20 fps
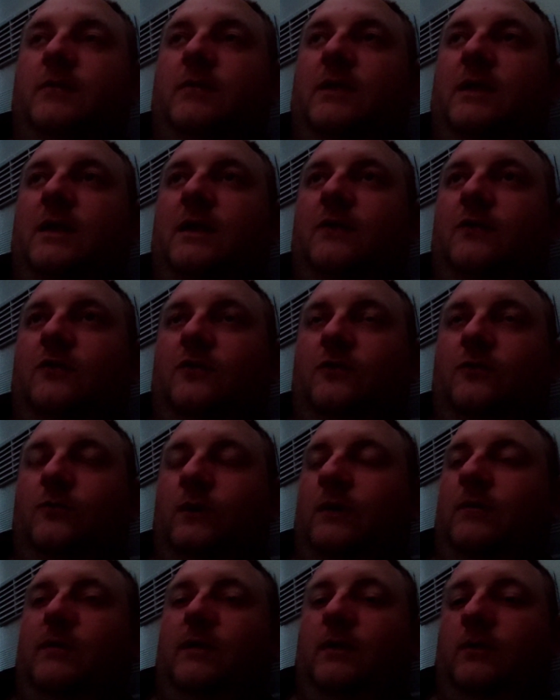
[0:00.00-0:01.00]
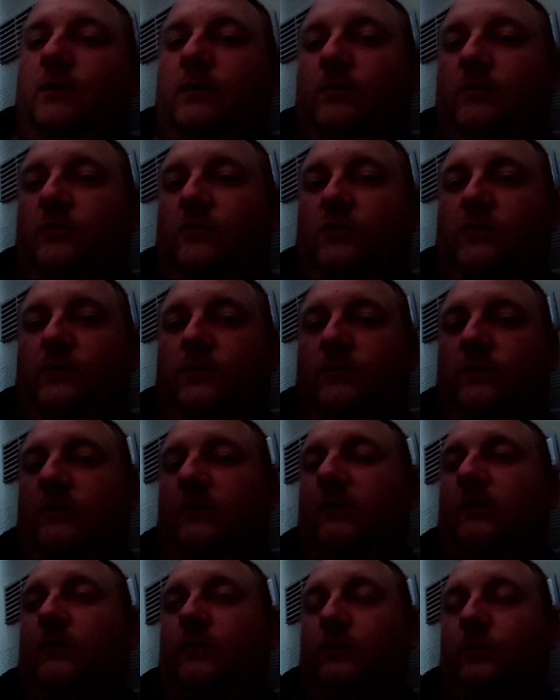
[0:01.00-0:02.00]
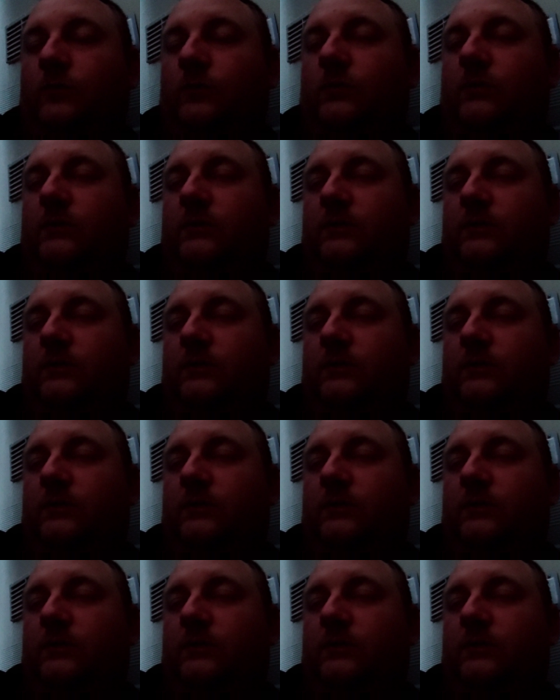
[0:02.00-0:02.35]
catches where it grips onto,